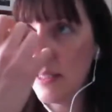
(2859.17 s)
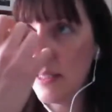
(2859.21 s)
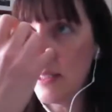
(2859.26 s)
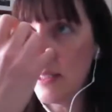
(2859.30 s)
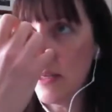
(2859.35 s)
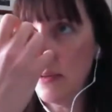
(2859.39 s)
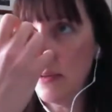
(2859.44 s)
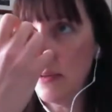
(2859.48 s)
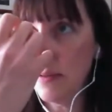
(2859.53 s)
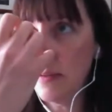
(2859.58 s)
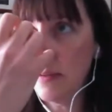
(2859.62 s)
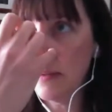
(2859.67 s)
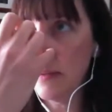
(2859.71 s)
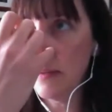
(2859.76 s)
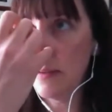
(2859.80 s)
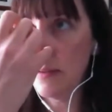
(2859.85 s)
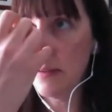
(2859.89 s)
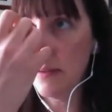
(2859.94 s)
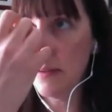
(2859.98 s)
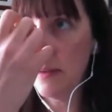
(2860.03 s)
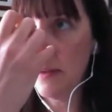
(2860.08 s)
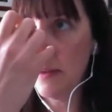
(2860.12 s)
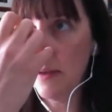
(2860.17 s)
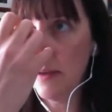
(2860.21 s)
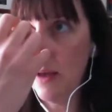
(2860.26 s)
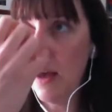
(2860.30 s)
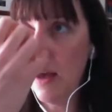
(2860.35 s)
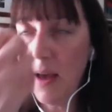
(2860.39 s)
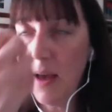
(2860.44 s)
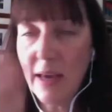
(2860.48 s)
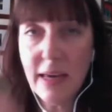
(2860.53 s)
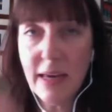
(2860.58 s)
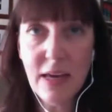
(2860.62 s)
So
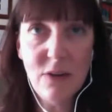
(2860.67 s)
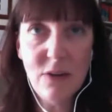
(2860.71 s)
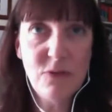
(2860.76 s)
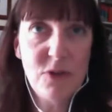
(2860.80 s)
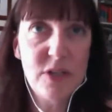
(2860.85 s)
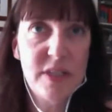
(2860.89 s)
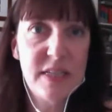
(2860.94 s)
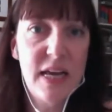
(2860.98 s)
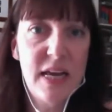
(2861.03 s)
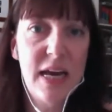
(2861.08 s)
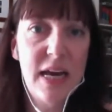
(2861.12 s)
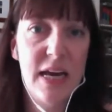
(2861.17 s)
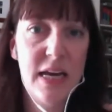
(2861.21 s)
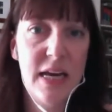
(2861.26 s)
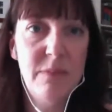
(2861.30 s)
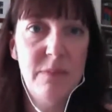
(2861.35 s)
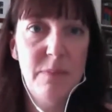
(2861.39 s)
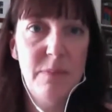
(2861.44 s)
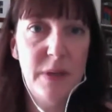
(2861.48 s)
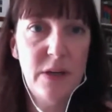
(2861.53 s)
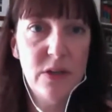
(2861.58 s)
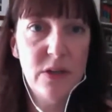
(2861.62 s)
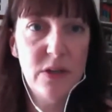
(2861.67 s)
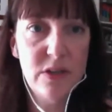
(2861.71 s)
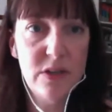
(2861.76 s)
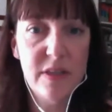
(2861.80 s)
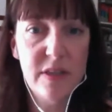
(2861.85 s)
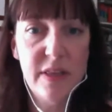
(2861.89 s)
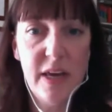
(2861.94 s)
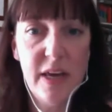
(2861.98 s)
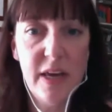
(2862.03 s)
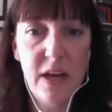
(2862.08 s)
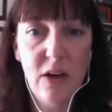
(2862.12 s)
I have to say, because
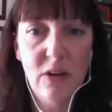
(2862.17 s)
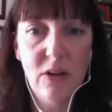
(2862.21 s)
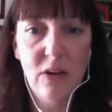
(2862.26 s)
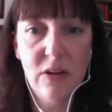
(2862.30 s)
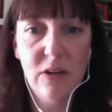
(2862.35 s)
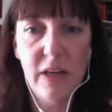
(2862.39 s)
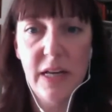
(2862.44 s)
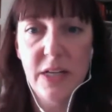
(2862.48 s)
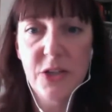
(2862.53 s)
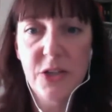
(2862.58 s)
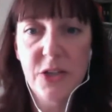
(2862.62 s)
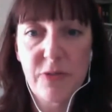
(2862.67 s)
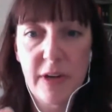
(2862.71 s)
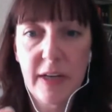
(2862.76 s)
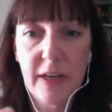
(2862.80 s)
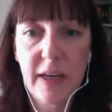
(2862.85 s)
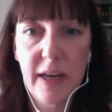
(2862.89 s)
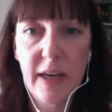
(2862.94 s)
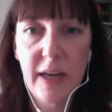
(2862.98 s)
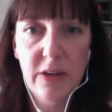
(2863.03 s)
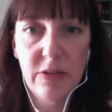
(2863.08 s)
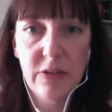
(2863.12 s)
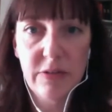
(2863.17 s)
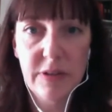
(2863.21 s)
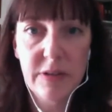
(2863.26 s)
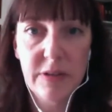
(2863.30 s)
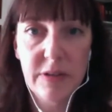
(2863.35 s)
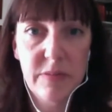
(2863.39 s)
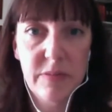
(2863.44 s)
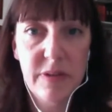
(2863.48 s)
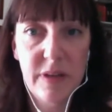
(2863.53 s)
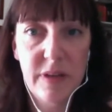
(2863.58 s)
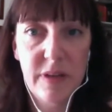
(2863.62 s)
of that whole edge rank
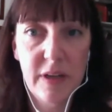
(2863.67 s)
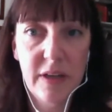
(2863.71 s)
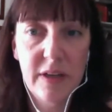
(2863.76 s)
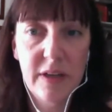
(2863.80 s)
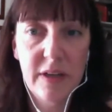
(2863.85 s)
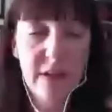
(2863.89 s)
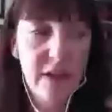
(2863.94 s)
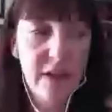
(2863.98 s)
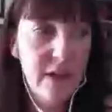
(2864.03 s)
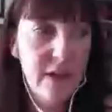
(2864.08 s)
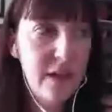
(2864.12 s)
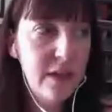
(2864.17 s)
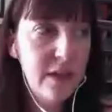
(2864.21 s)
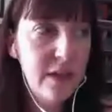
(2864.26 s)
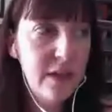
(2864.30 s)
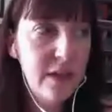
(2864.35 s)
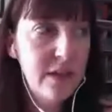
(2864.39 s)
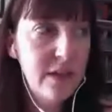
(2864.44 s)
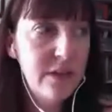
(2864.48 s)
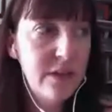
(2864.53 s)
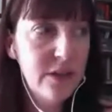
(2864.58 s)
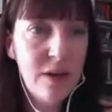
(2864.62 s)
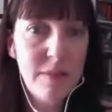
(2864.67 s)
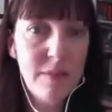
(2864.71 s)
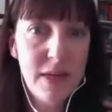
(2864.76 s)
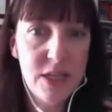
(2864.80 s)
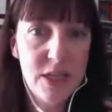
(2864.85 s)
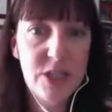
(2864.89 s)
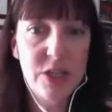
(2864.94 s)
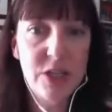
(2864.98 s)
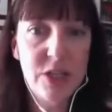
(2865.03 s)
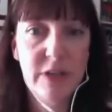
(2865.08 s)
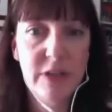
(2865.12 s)
algorithm thing, that I'm
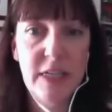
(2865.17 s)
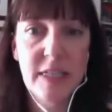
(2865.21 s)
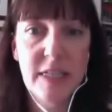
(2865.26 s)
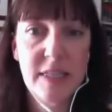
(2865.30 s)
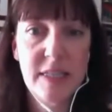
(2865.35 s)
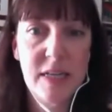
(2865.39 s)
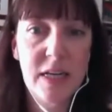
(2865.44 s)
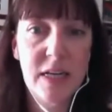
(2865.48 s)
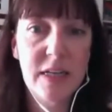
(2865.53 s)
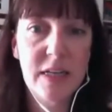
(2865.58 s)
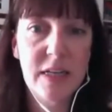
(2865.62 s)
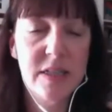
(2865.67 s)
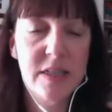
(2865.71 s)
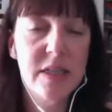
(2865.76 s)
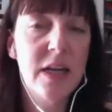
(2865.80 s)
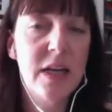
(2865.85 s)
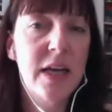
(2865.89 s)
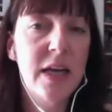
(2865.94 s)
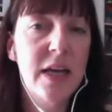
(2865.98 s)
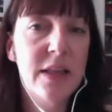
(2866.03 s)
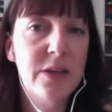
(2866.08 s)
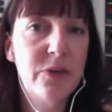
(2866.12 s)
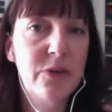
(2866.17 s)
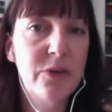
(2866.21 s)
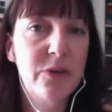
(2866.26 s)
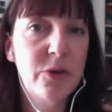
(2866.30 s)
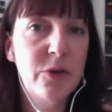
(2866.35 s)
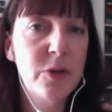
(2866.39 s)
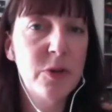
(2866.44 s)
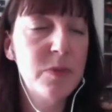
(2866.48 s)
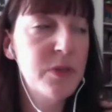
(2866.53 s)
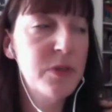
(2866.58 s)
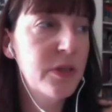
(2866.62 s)
actually really starting to like the groups
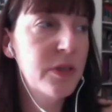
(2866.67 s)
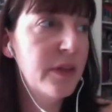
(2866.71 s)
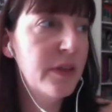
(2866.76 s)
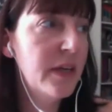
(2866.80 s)
on there.